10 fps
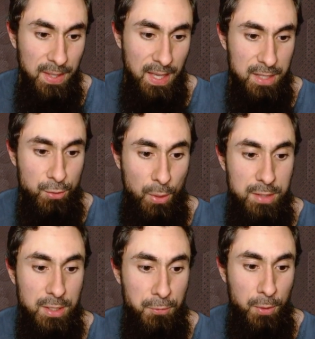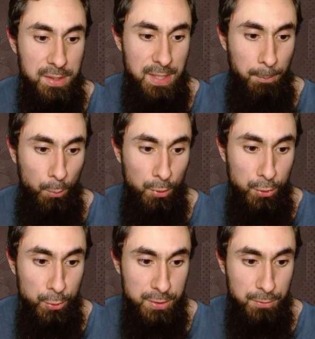And so I just, for example, will
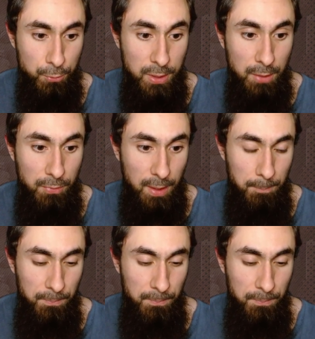use 3 of them.